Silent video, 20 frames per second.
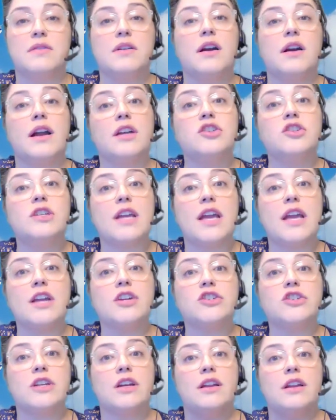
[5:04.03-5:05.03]
their
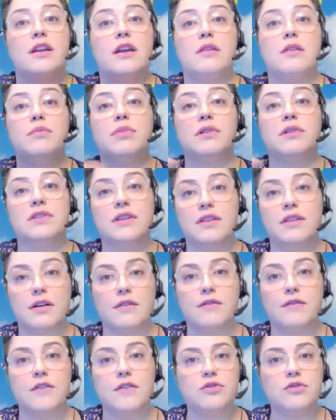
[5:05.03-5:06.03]
education and building
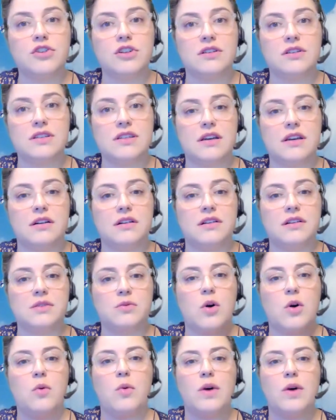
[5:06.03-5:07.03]
their future
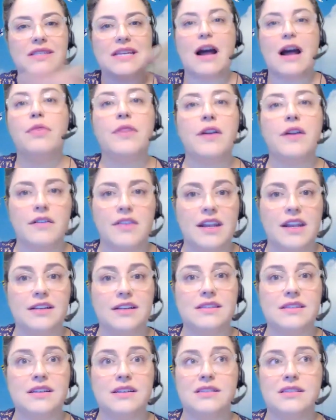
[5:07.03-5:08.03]
skills? What's out there that
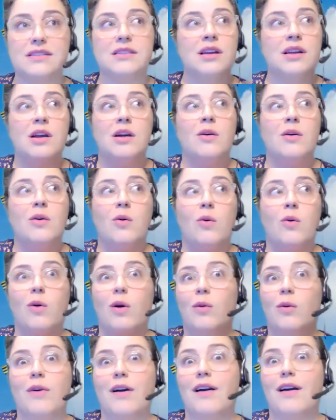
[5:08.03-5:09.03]
exists,
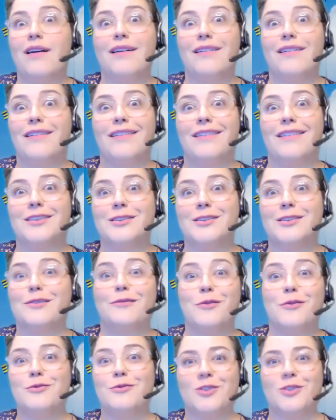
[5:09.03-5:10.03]
or what does
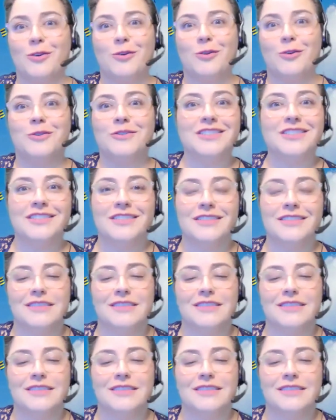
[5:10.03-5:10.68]
the future hold?